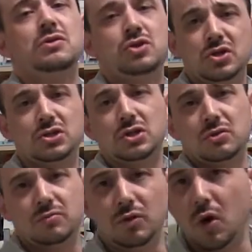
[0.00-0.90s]

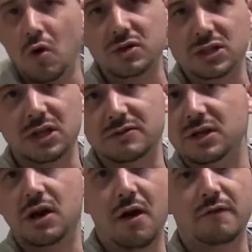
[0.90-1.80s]
just long sleeves
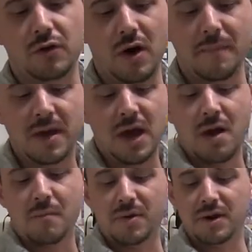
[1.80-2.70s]
to cover up,
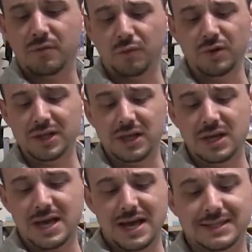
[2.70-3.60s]
but
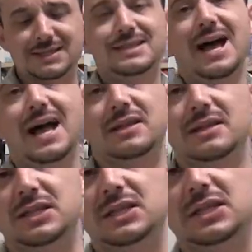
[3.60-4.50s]
really it's not
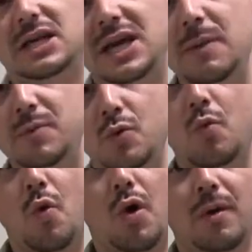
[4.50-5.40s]
to keep you
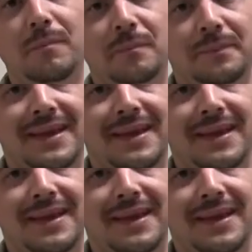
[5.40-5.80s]
warm.